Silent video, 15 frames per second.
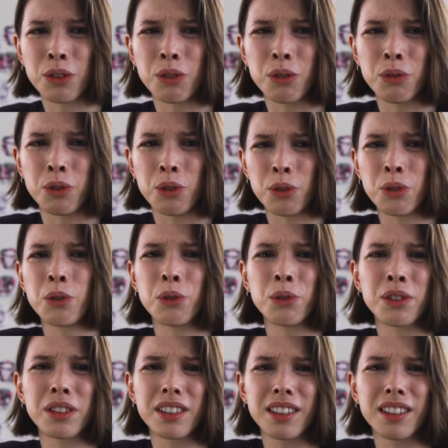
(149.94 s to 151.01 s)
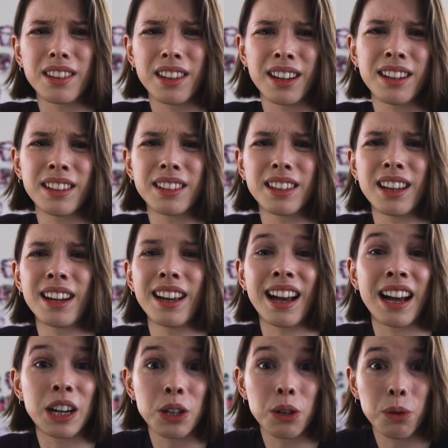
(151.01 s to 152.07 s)
to use things that I
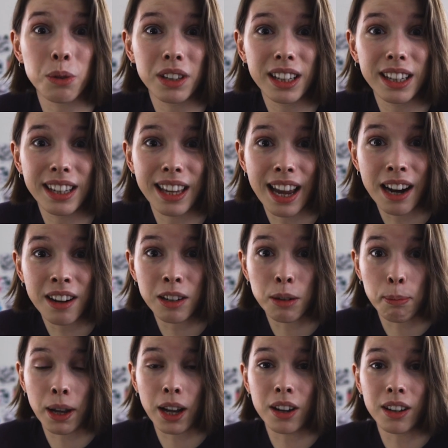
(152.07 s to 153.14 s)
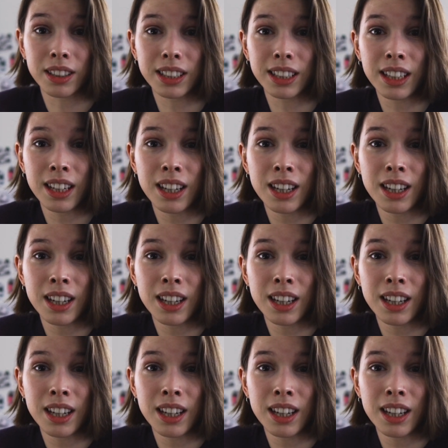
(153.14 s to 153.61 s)
actually care about.